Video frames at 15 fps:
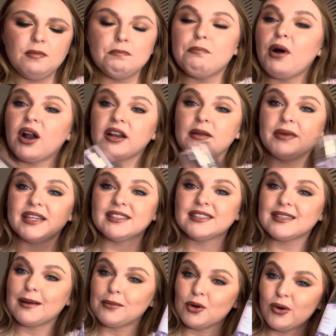body mist
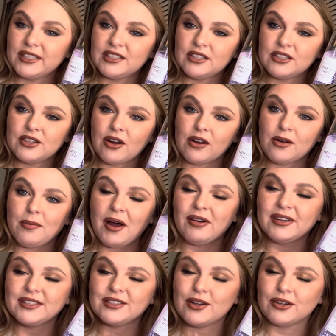I'm going to talk about
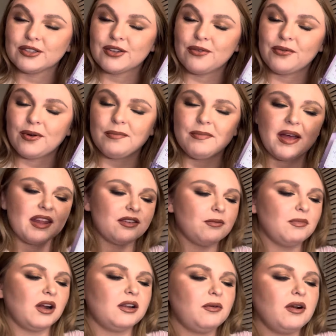is also from Bath &
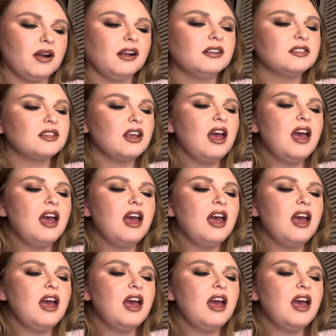Body Works.